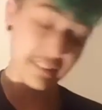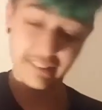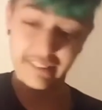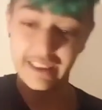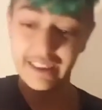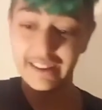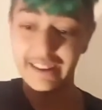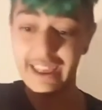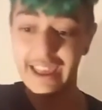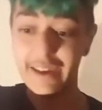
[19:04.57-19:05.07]

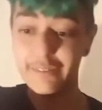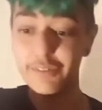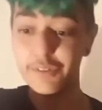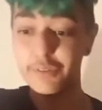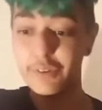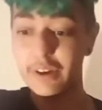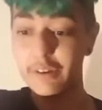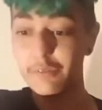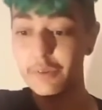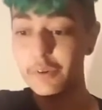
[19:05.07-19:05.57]
then
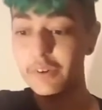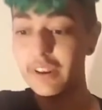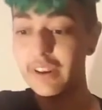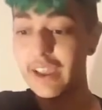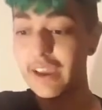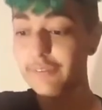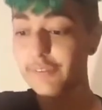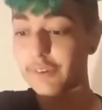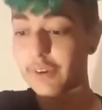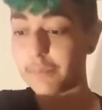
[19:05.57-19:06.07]
after I wrote it,
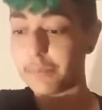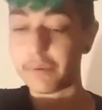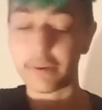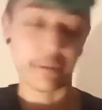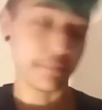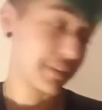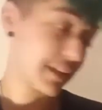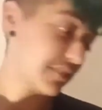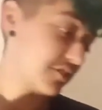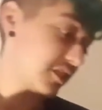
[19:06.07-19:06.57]
after I put
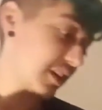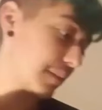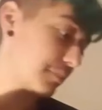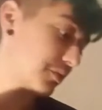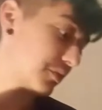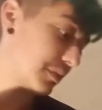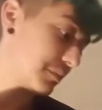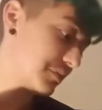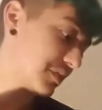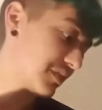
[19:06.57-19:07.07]
up that
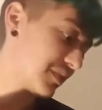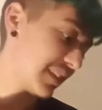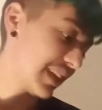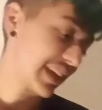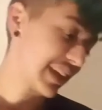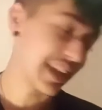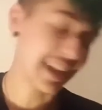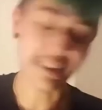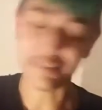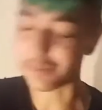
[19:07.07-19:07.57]
chapter, I'm just
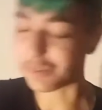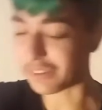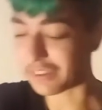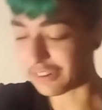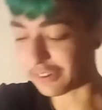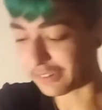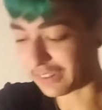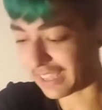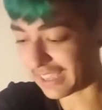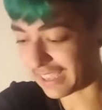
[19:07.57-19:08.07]
like, I really
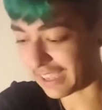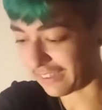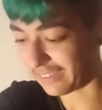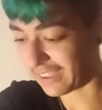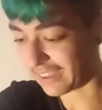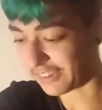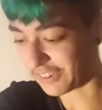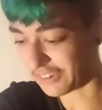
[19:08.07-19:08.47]
don't like how that